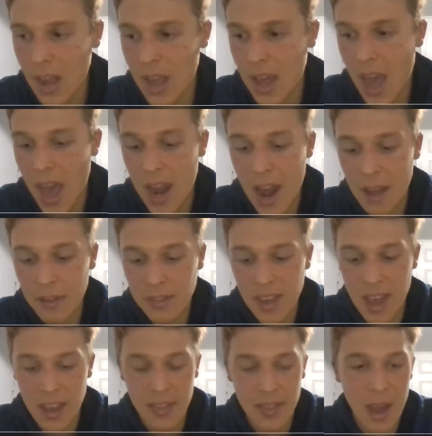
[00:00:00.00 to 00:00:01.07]
And I've
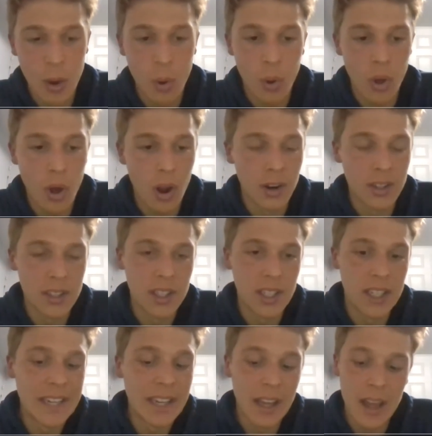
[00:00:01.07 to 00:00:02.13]
taken that
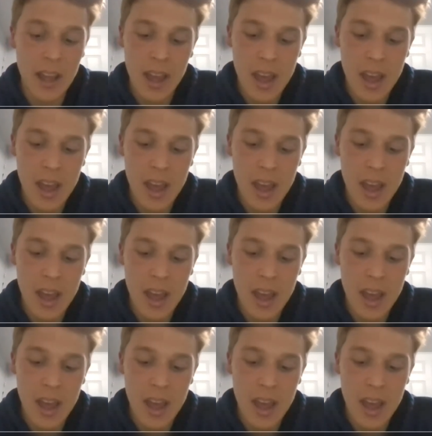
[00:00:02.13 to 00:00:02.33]
wholeheartedly.